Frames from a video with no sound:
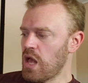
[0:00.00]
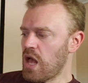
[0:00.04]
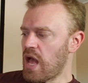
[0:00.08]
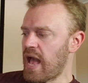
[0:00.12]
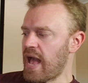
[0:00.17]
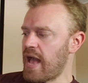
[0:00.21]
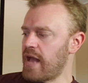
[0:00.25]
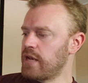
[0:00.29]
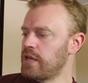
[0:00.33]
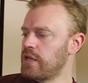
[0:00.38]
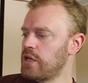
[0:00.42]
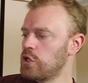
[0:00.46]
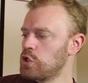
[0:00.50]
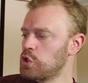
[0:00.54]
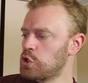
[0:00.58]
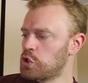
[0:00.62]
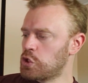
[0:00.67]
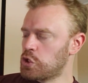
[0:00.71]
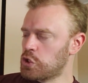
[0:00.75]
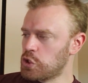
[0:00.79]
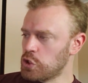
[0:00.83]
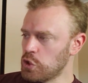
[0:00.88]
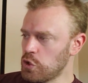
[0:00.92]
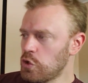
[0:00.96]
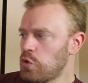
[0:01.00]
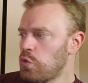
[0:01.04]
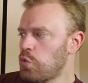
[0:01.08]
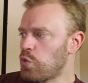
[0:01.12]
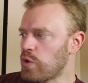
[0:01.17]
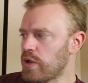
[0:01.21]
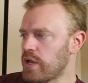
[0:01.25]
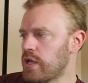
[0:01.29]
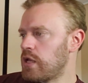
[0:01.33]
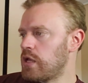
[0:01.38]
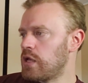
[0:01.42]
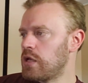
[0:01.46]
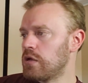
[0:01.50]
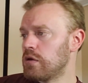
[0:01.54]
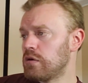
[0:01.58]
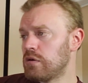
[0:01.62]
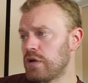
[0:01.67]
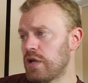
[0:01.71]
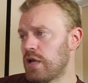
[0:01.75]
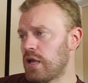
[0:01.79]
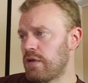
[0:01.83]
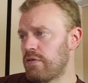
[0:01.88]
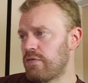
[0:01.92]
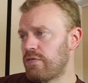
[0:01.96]
And should we
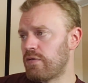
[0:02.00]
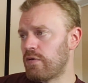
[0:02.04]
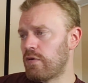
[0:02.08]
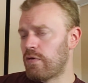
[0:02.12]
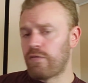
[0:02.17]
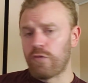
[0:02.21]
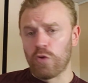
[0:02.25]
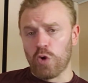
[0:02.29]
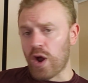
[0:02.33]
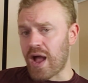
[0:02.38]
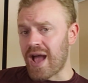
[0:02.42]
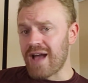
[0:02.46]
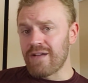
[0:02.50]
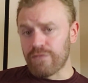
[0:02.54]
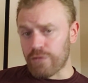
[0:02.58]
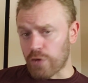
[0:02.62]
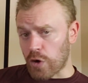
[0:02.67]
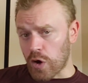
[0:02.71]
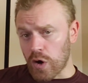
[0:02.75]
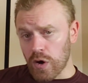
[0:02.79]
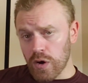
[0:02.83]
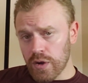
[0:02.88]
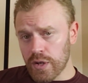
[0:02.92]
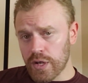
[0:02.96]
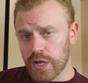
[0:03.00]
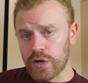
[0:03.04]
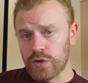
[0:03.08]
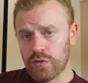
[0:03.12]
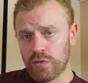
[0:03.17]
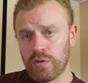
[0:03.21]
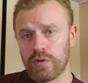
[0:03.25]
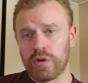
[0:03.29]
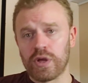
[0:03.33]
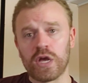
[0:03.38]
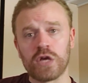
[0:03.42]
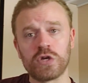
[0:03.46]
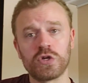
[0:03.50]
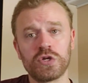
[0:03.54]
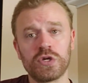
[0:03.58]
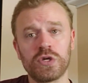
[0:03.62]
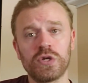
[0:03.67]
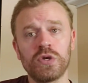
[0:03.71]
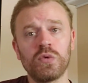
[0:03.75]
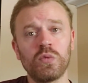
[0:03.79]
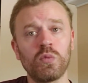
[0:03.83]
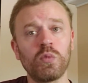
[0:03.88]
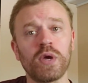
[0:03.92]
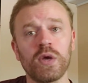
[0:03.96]
live forever in creation,